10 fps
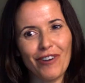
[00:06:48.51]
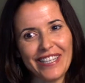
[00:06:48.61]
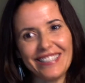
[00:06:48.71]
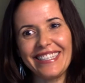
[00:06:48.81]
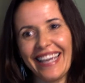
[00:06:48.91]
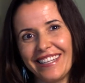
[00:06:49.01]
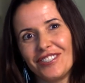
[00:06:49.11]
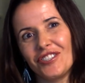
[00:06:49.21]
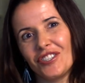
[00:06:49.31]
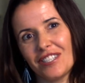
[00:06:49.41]
wait to
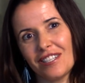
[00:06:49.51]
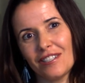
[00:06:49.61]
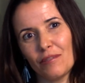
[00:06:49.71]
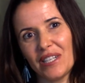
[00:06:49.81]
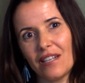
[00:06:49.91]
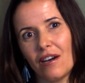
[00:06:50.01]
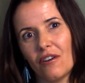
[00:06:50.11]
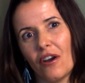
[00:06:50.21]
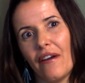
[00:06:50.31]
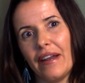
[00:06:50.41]
age just a little bit
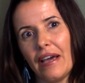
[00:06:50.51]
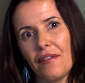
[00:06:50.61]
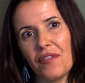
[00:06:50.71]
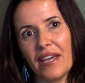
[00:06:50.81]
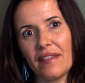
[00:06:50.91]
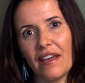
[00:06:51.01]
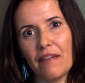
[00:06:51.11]
longer, and I think